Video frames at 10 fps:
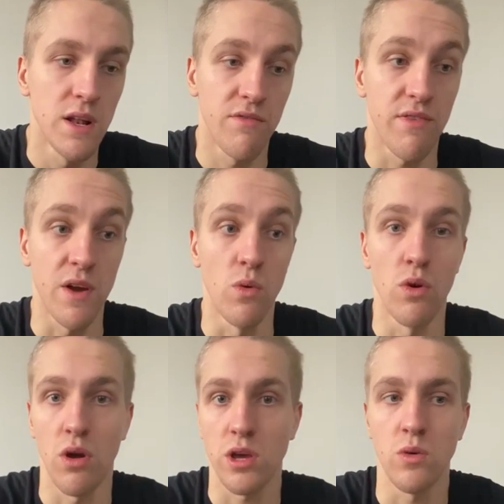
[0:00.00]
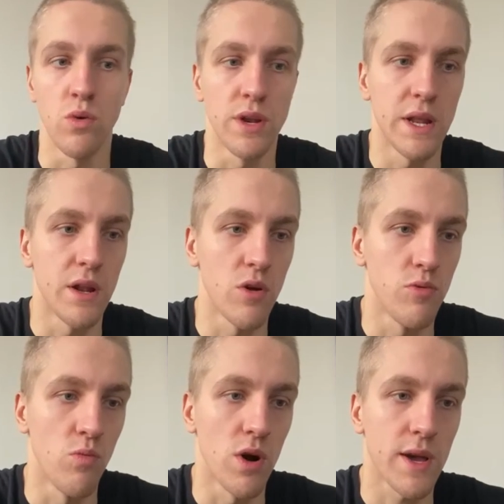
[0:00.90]
Feel like you would in an
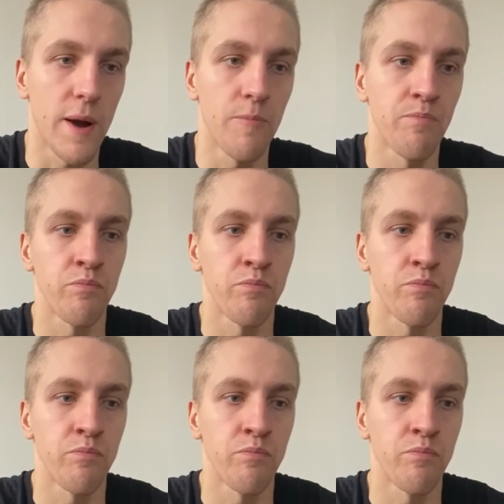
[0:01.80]
open workout.